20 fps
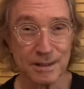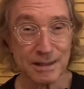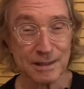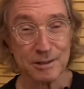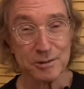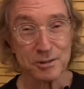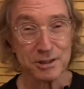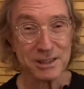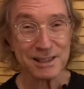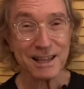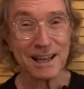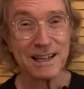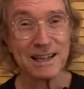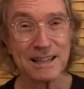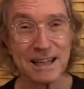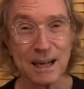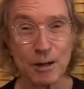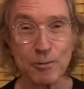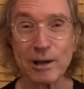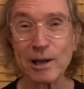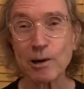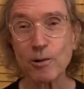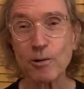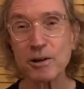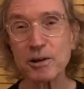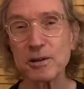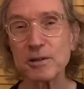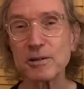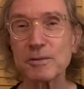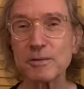you just like it that way, or
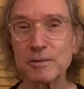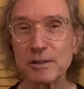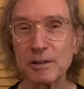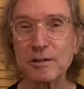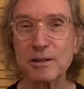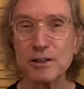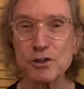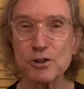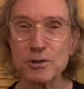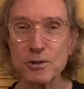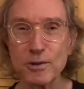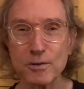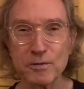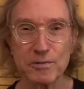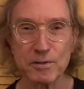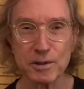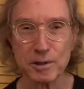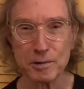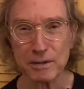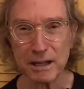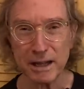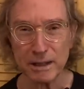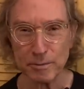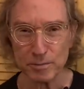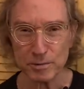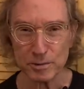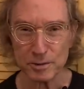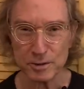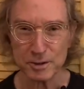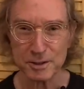you're concerned for your
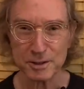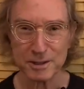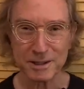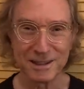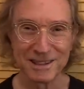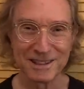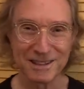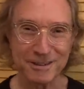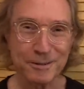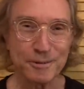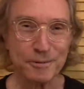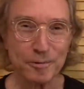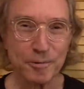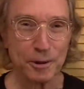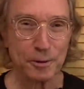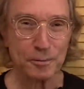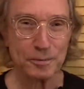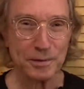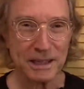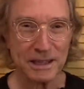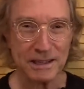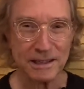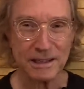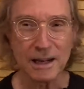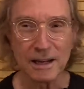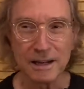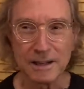neighbor's well-being.